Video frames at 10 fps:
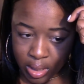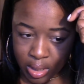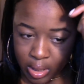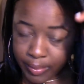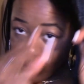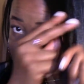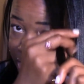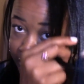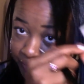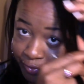let me do
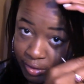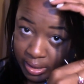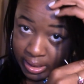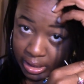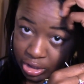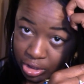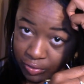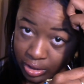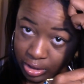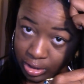this front section
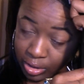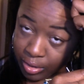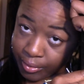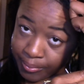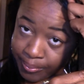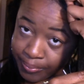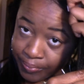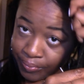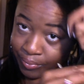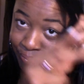right here.
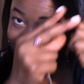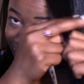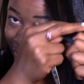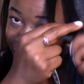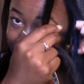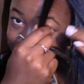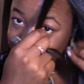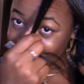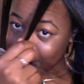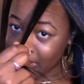Oh, this
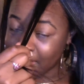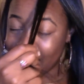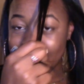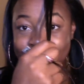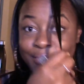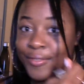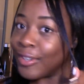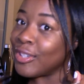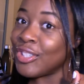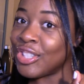reminds me of my
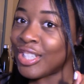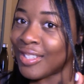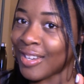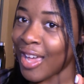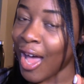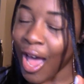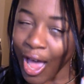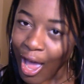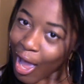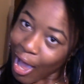inversion
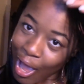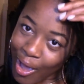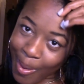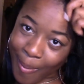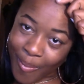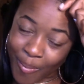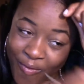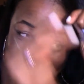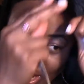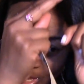
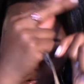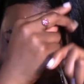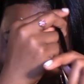video.